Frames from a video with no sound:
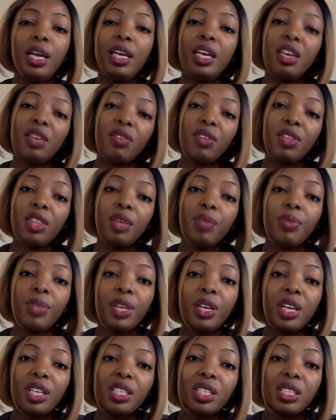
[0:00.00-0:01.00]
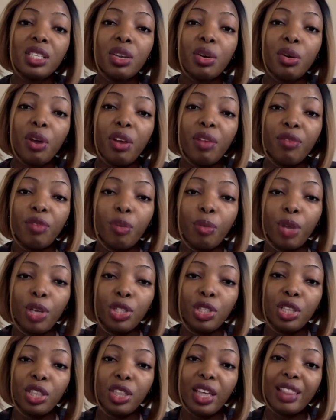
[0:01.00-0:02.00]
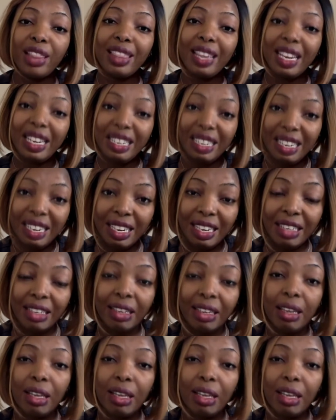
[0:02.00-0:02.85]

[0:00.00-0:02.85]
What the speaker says: giving them the necessary information that they need